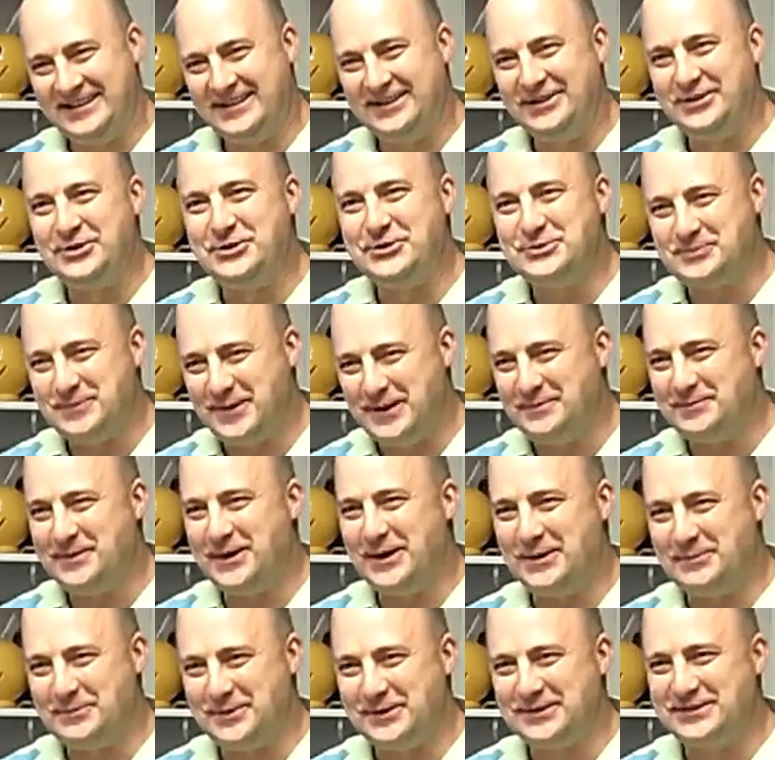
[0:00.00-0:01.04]
I did lose my
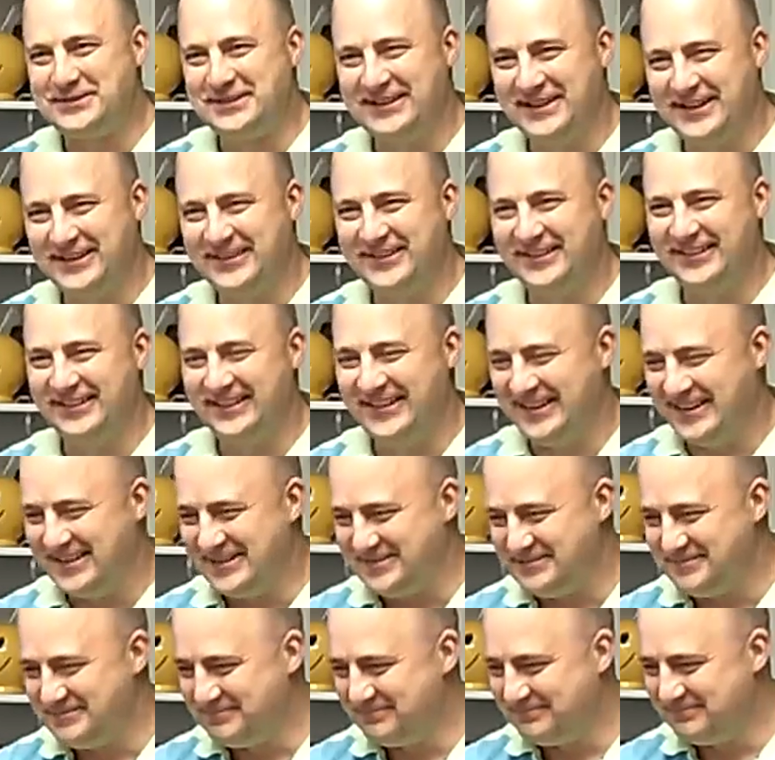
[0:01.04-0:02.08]
marbles, literally.
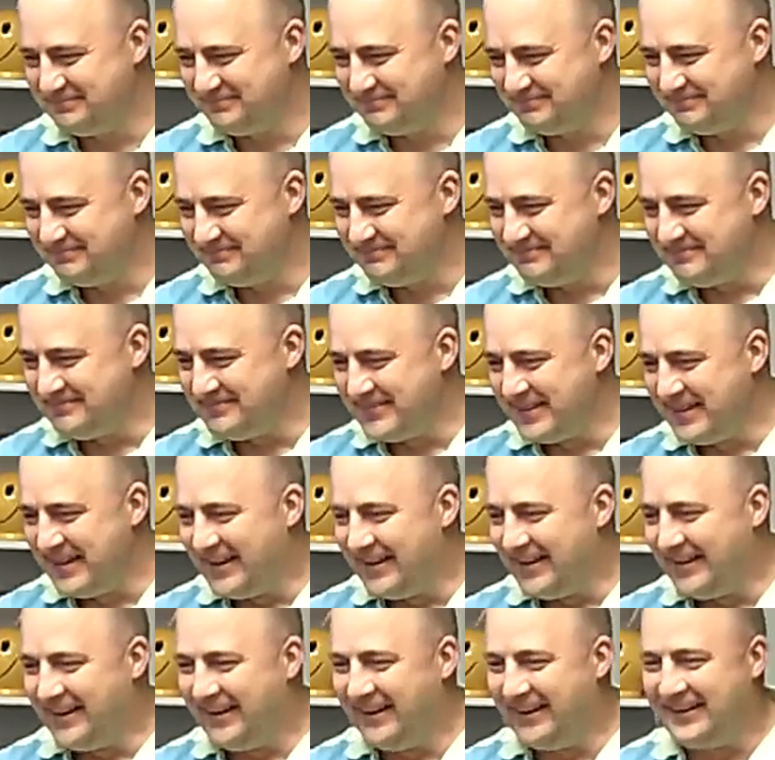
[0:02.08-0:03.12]

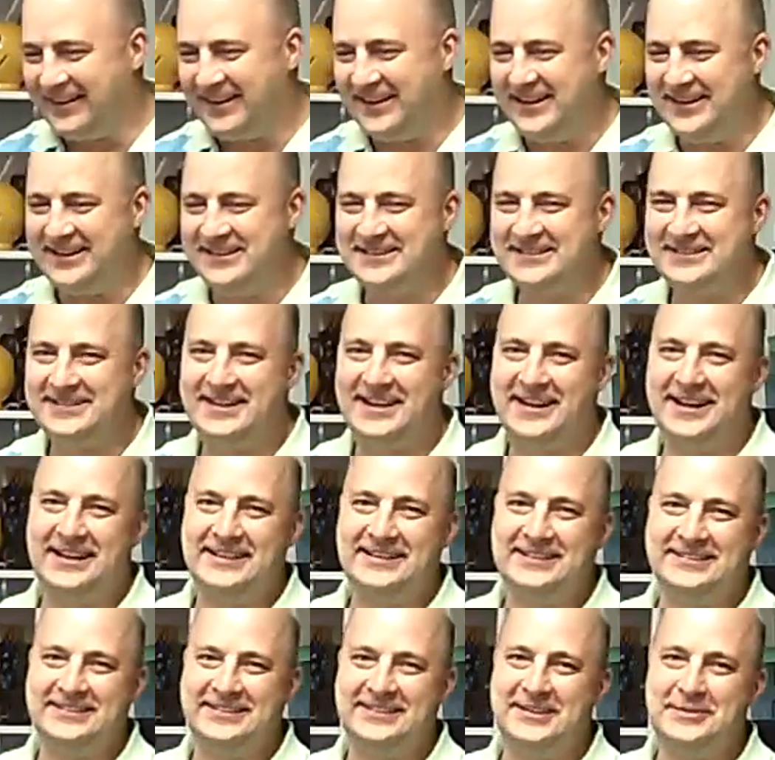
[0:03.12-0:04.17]
Alright,
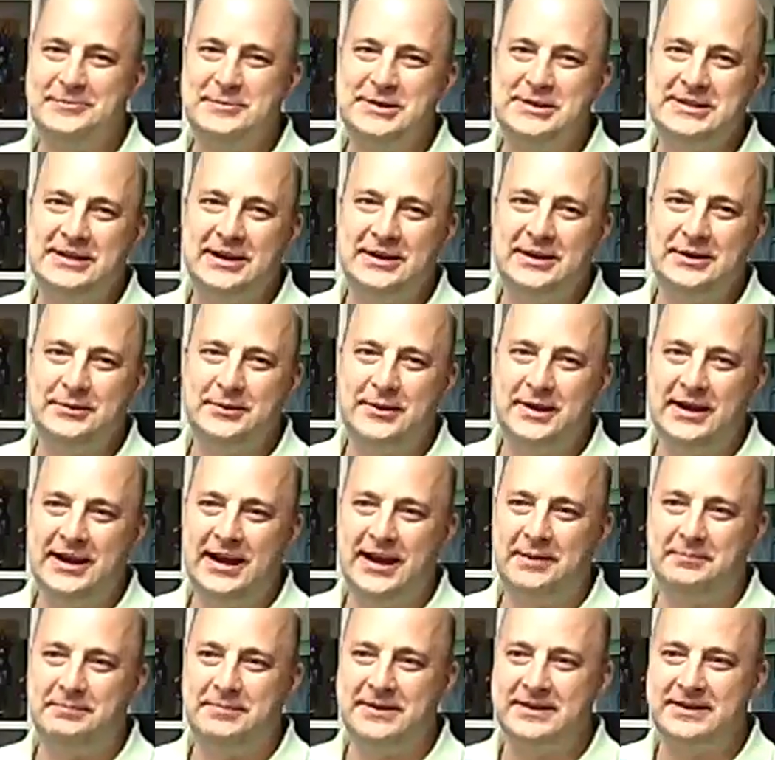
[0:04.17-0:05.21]
guys, so let me tell you what
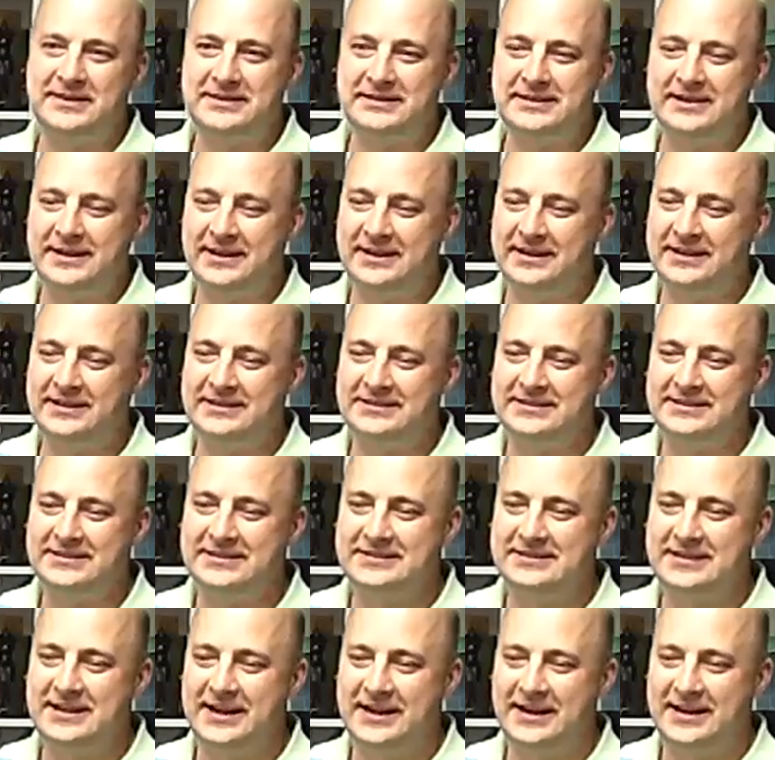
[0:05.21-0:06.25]
happened. And this
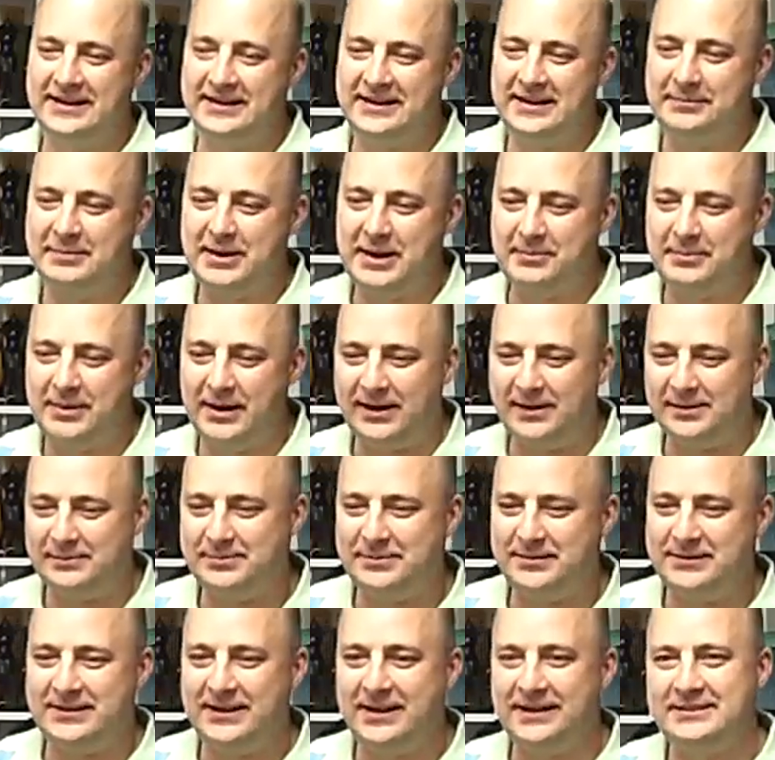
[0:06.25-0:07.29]
is eBay buyer
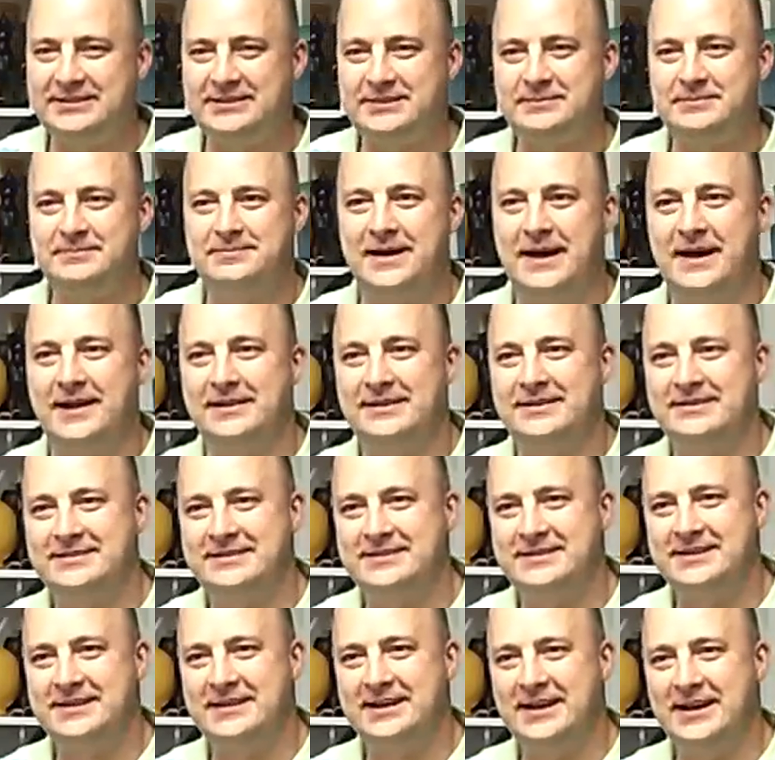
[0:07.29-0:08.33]
protection
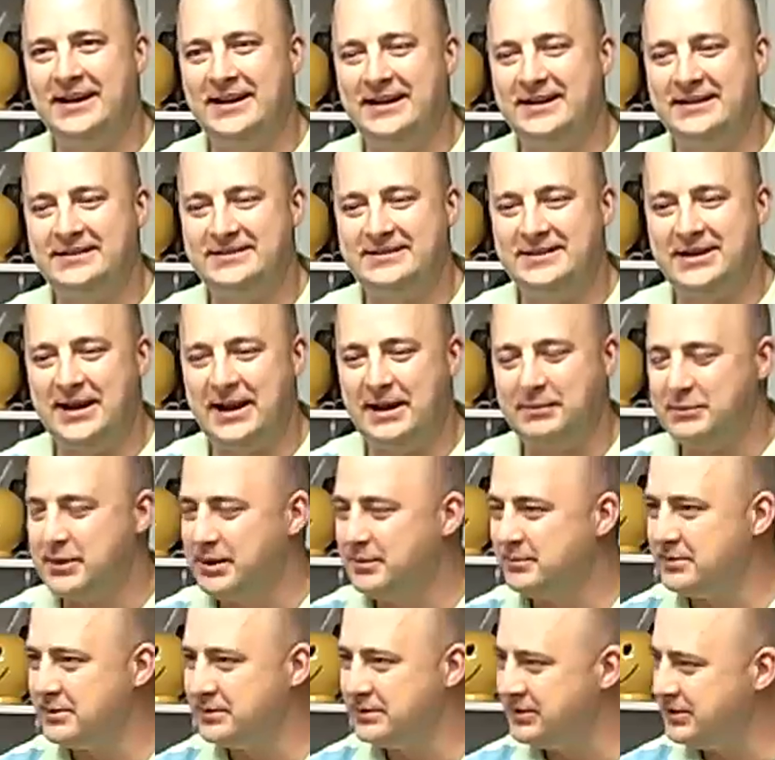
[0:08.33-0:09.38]
policy scam
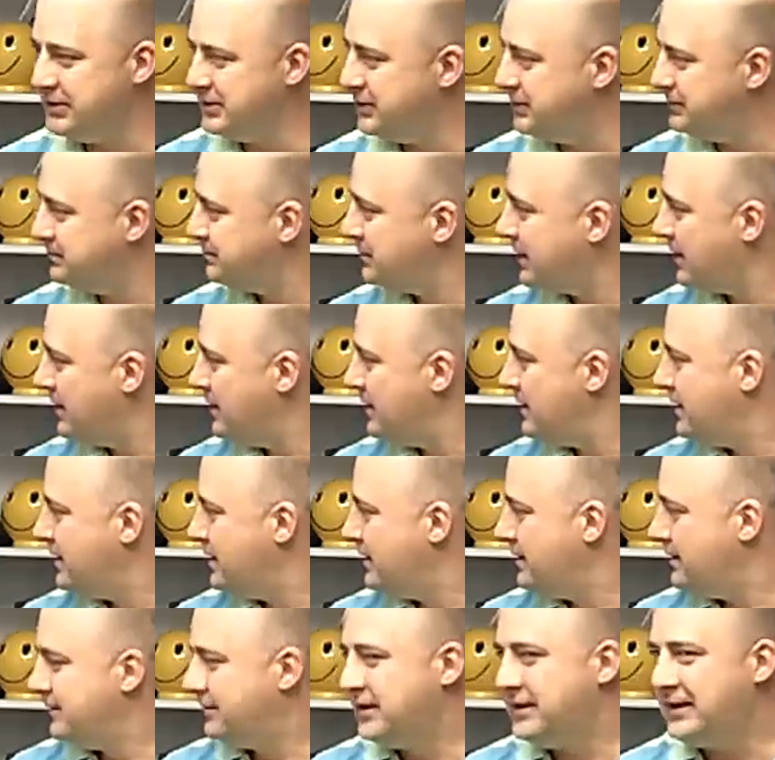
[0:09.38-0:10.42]
number 2.
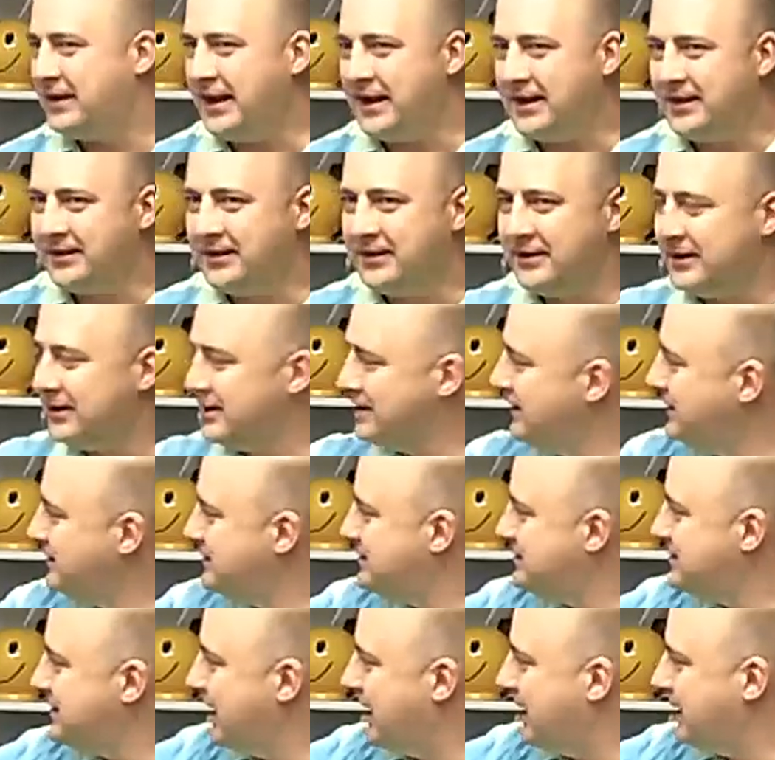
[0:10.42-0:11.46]
If you take a look at
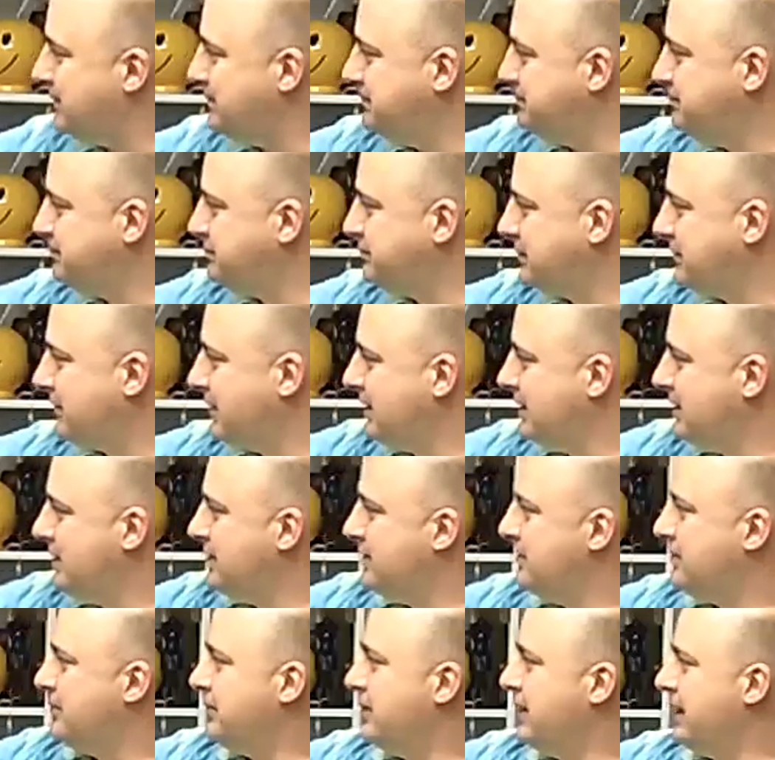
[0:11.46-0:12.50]
this, Jack,
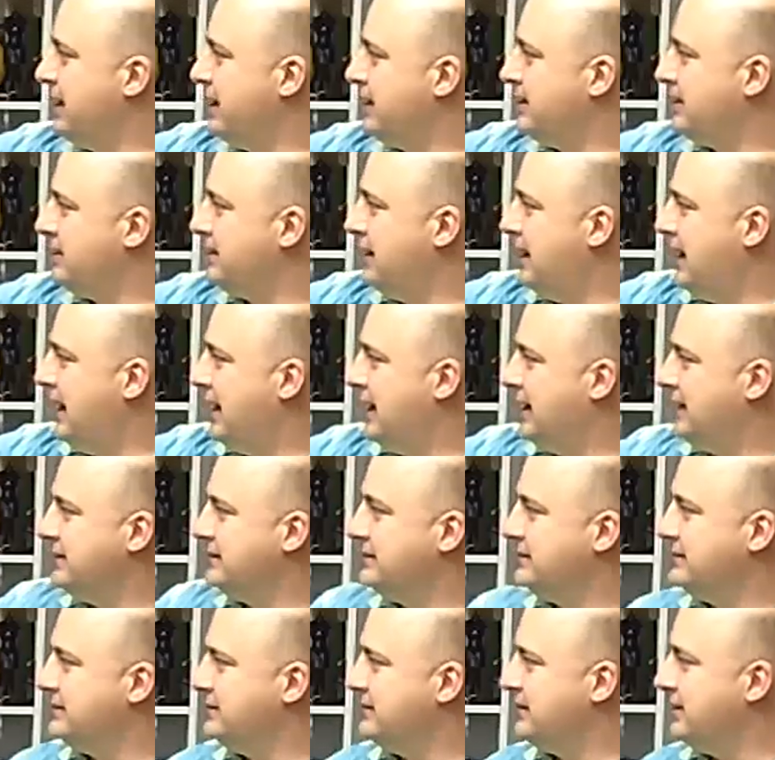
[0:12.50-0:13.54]
we had a
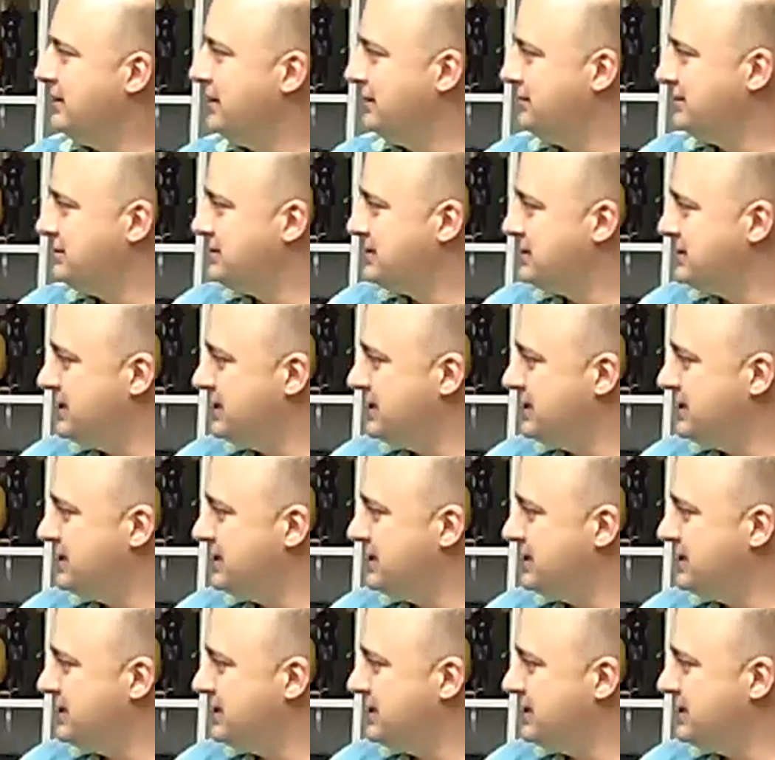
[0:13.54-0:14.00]
lot of